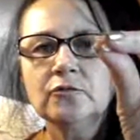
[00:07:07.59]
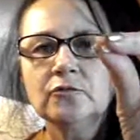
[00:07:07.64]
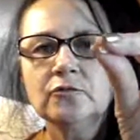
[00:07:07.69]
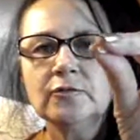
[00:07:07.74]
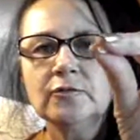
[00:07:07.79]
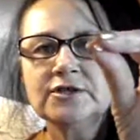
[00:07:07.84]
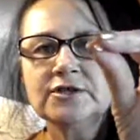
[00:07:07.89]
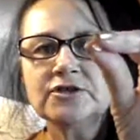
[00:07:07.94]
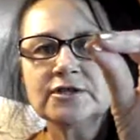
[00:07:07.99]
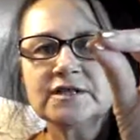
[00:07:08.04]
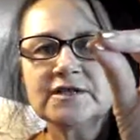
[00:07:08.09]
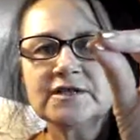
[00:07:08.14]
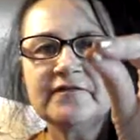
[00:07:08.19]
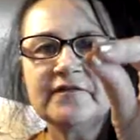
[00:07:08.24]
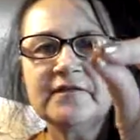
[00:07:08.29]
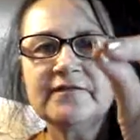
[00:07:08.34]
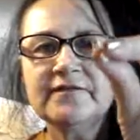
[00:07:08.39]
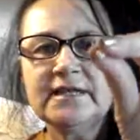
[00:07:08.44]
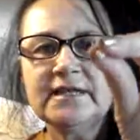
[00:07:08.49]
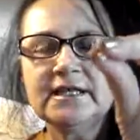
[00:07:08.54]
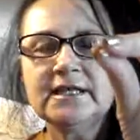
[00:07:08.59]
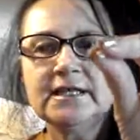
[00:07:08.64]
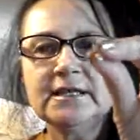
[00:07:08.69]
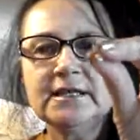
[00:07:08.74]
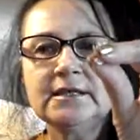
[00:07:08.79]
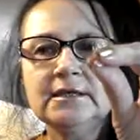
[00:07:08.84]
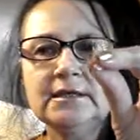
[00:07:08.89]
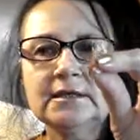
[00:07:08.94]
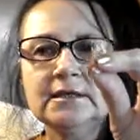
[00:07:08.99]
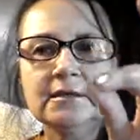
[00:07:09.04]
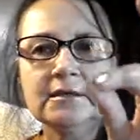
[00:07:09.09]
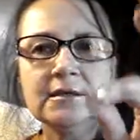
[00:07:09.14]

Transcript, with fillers: which is 15,